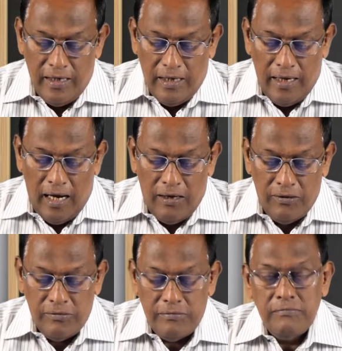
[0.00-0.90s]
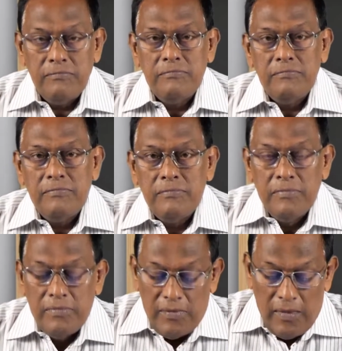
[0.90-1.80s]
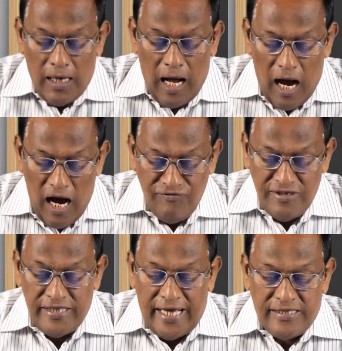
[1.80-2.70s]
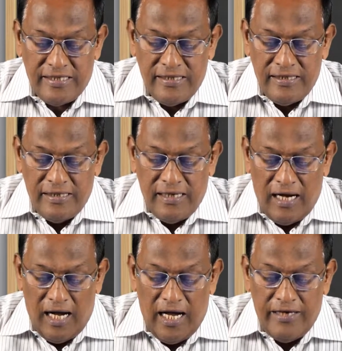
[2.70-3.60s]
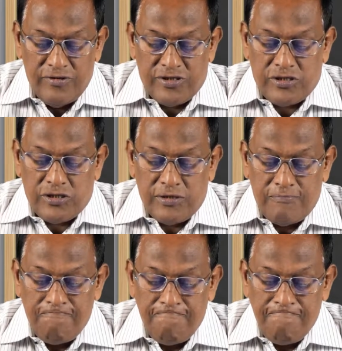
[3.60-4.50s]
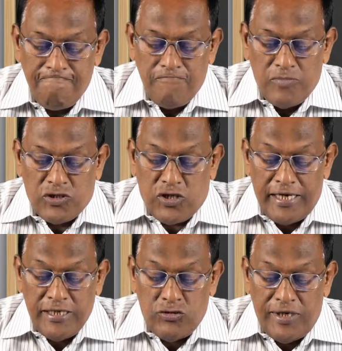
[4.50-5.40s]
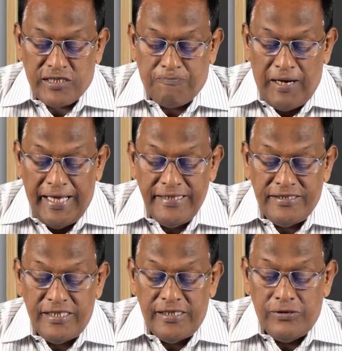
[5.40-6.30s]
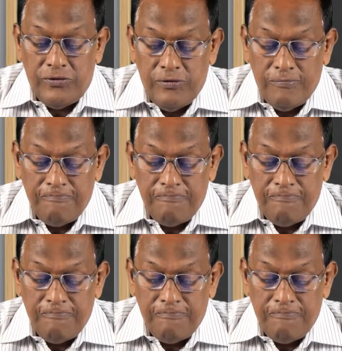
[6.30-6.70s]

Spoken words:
Now, after that, I was trying to explain to you,